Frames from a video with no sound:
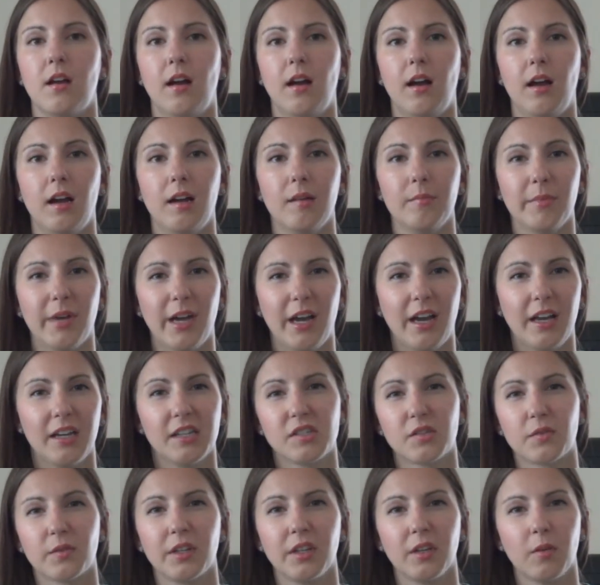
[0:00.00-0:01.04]
Um, my
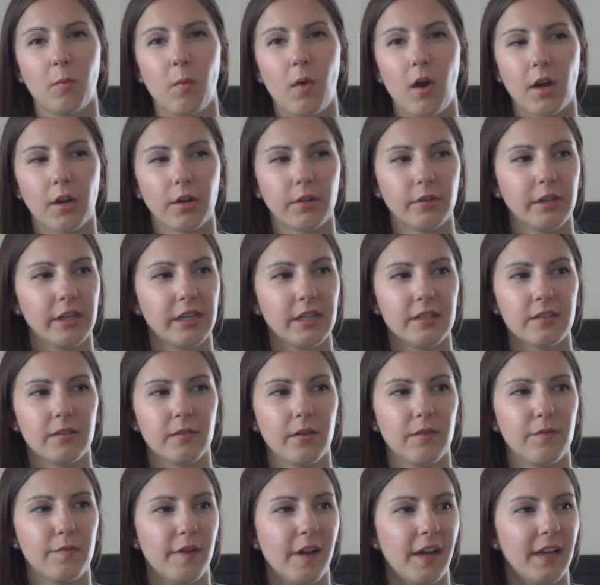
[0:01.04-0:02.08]
eyes are really watery, so
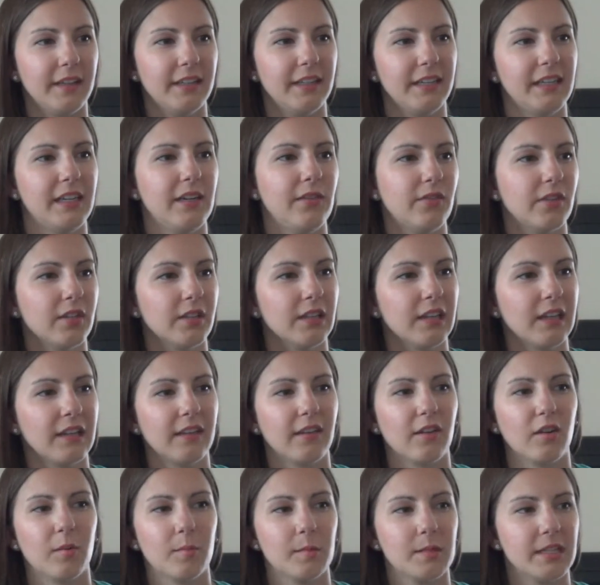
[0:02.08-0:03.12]
I find that even like
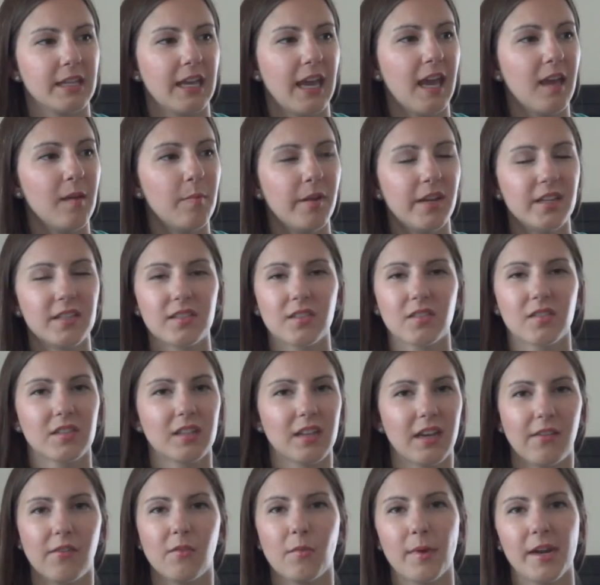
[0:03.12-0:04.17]
the Urban Decay pencils
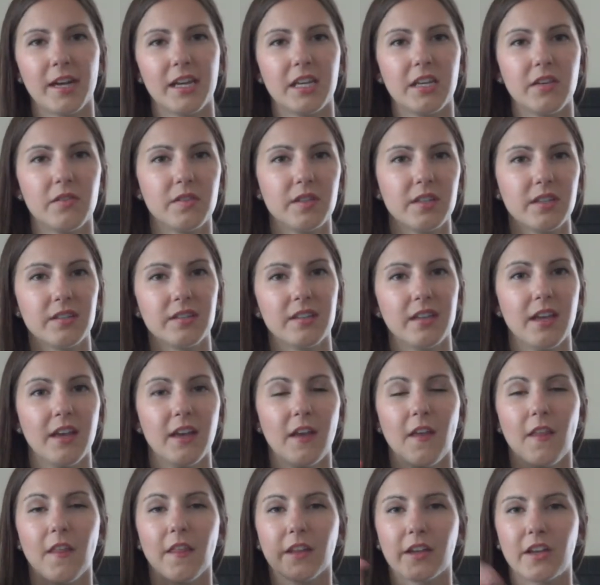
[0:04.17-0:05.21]
that everybody uses,
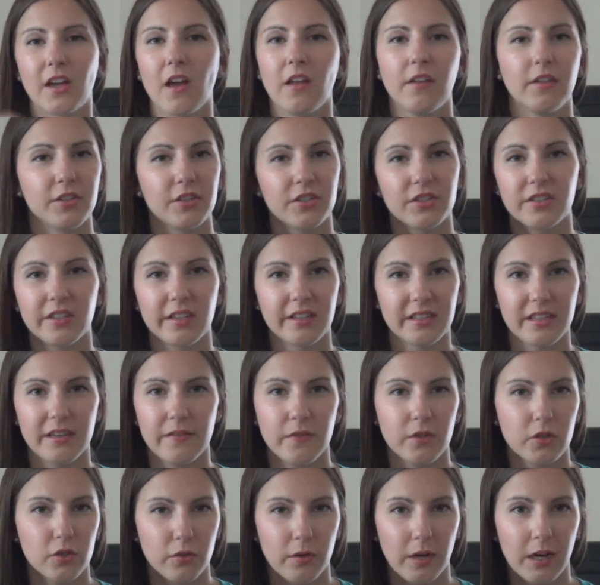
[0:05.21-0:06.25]
the color just doesn't
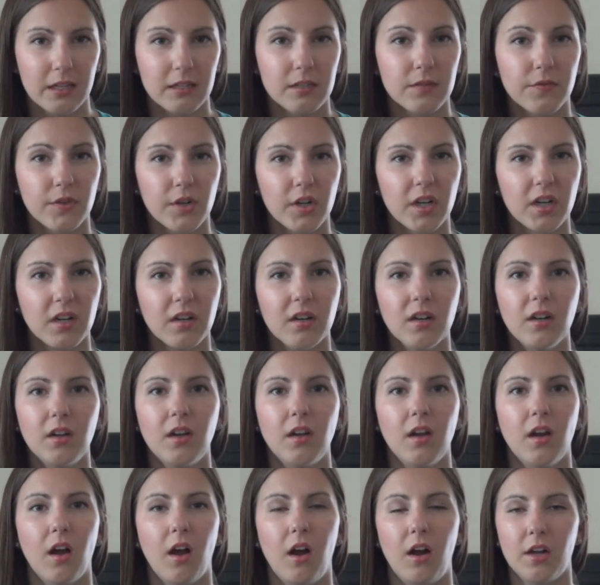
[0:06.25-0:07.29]
even transfer
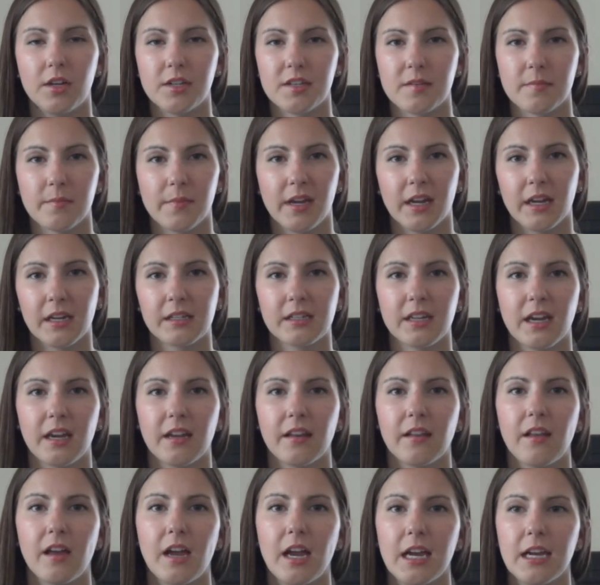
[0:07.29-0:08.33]
onto my
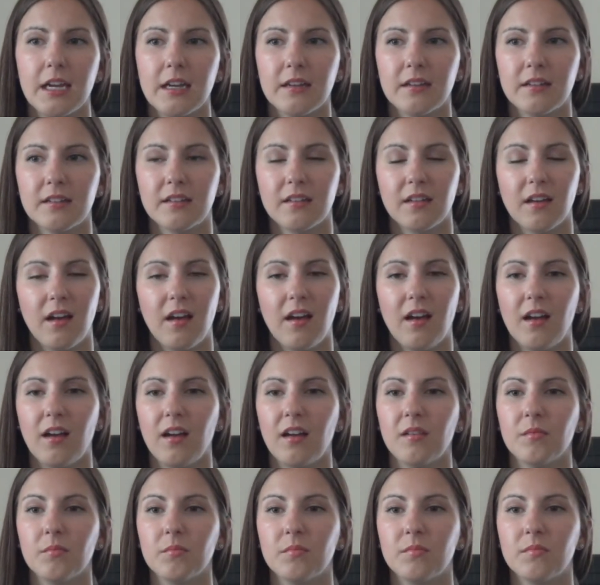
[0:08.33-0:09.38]
tight line.
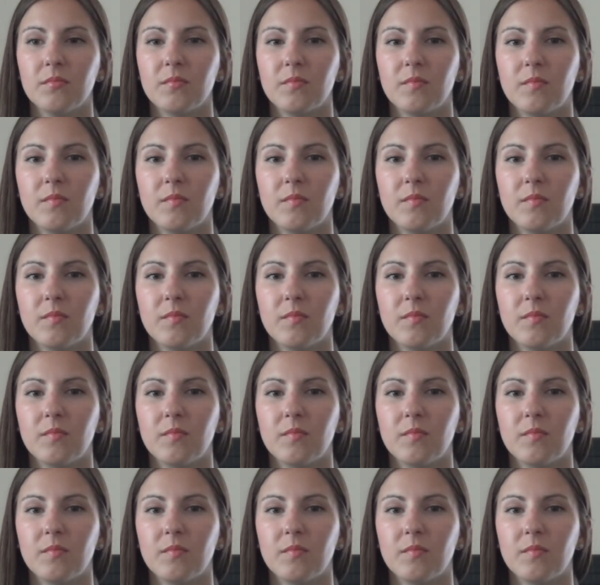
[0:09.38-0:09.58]
Um,